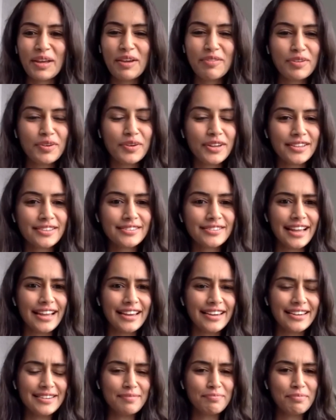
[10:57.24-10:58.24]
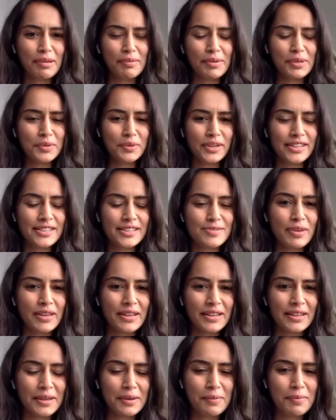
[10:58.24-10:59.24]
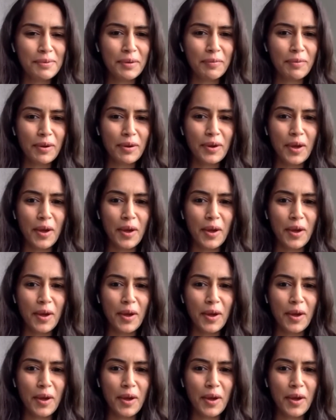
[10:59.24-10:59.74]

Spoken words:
If you can tell, maybe you can speak a little bit about